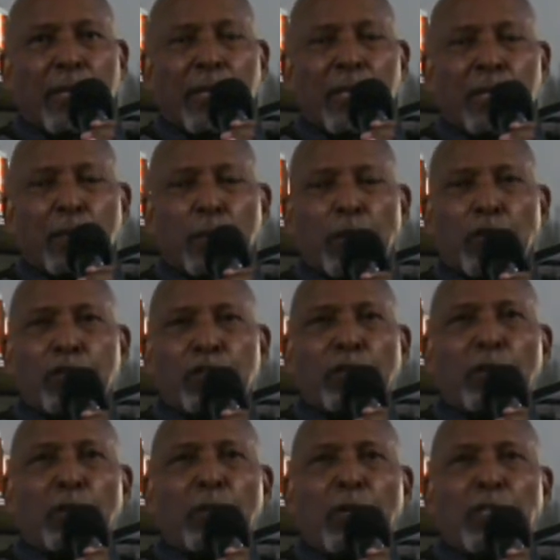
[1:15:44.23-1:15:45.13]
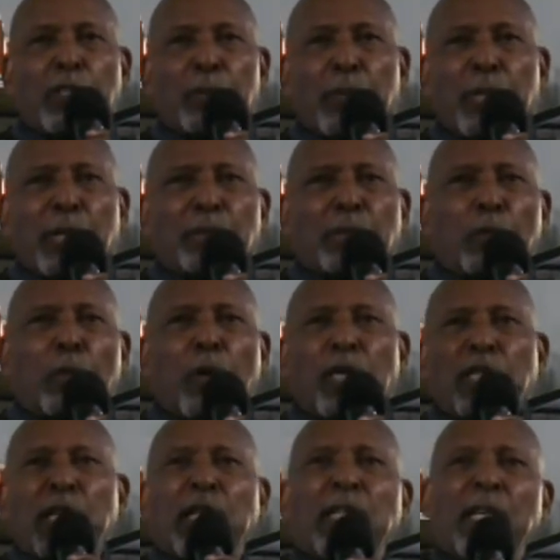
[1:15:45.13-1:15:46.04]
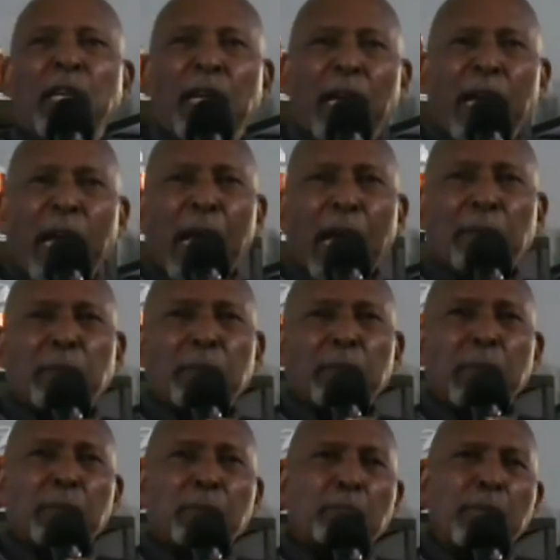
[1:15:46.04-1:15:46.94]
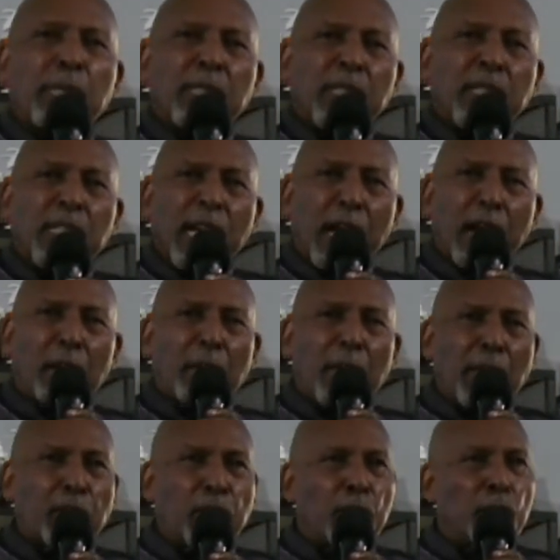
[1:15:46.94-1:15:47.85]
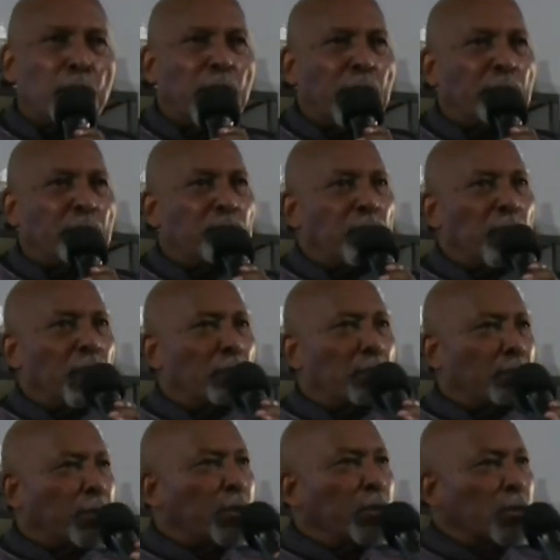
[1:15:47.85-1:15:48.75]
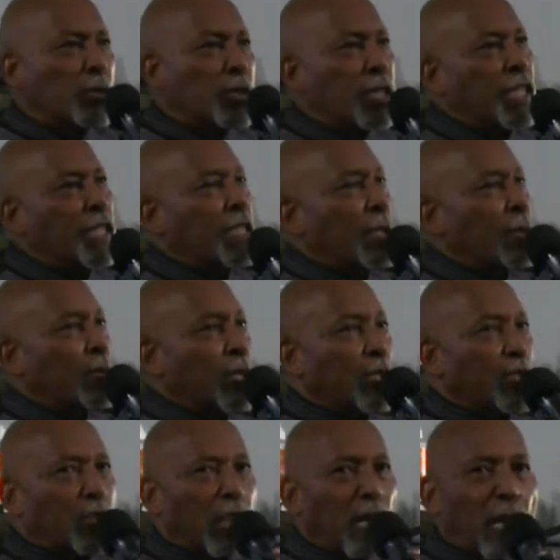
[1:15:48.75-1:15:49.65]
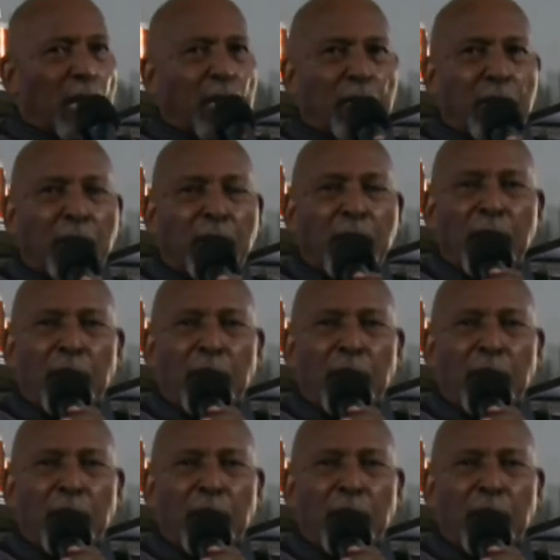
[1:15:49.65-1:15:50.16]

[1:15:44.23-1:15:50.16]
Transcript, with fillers: You want to show the world, you pick up the one that happened to be beaten down by you that's been abused since they was a child, a